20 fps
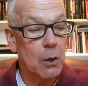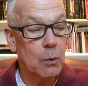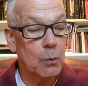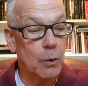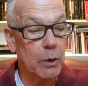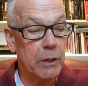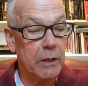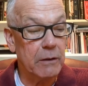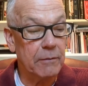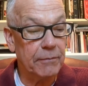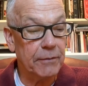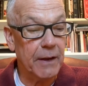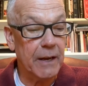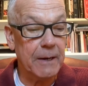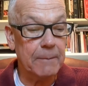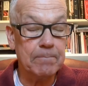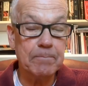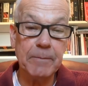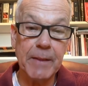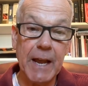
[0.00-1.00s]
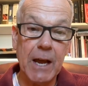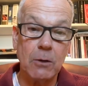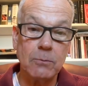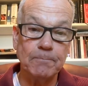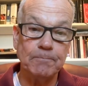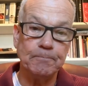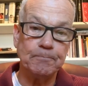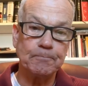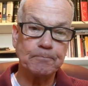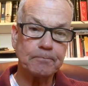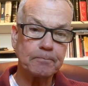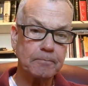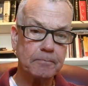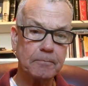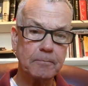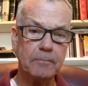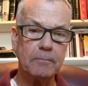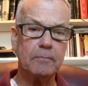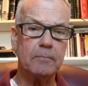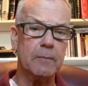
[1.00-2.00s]
really fun. Now,
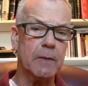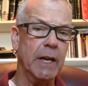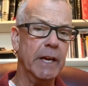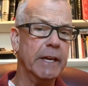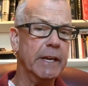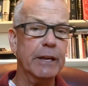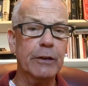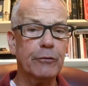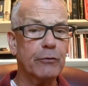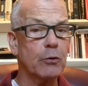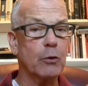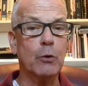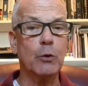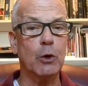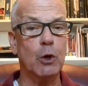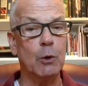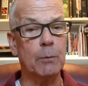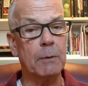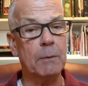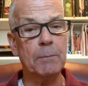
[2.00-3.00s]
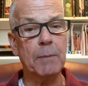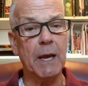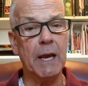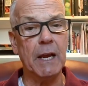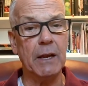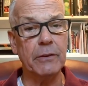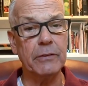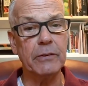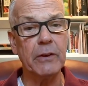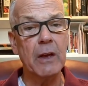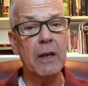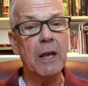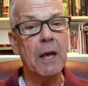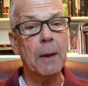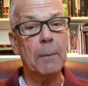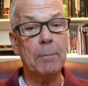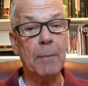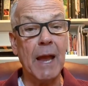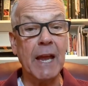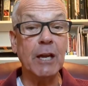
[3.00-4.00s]
it is true human beings
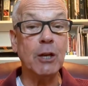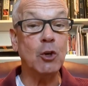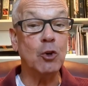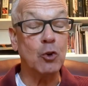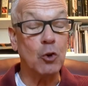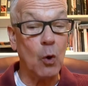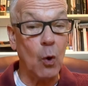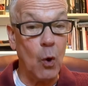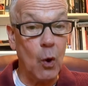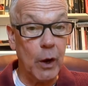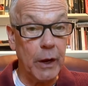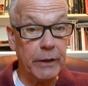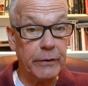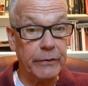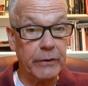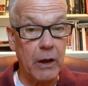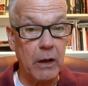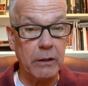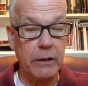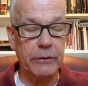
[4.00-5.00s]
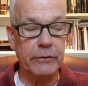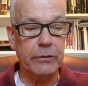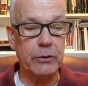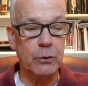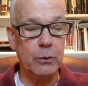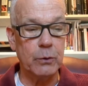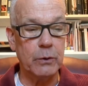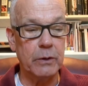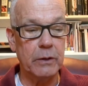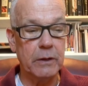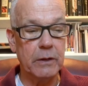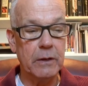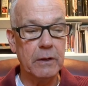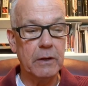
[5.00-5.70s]
may enjoy solitude